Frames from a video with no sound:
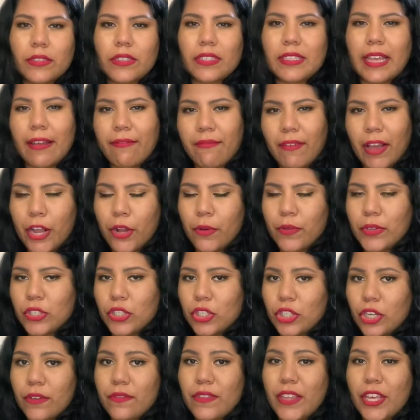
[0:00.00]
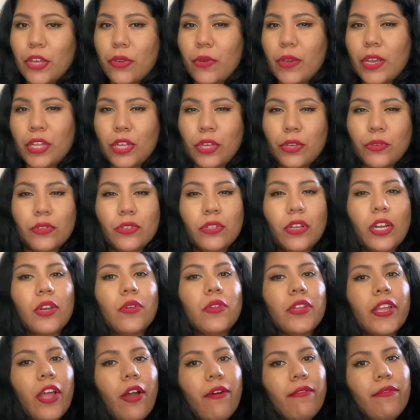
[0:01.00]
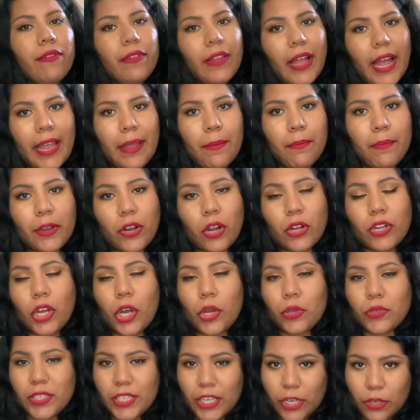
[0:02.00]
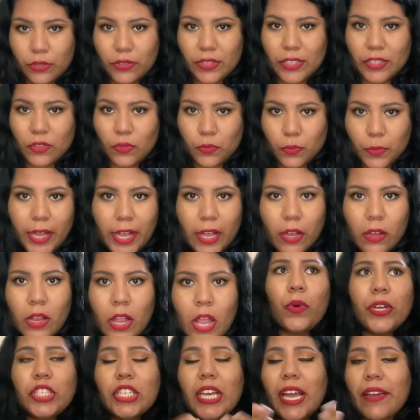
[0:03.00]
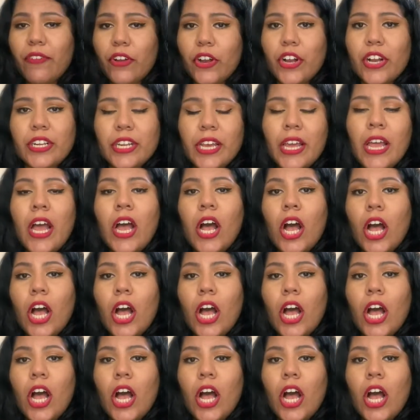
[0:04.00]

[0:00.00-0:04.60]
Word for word: Sapphire Reserve that you can use not only on flight but on hotels as well which I've heard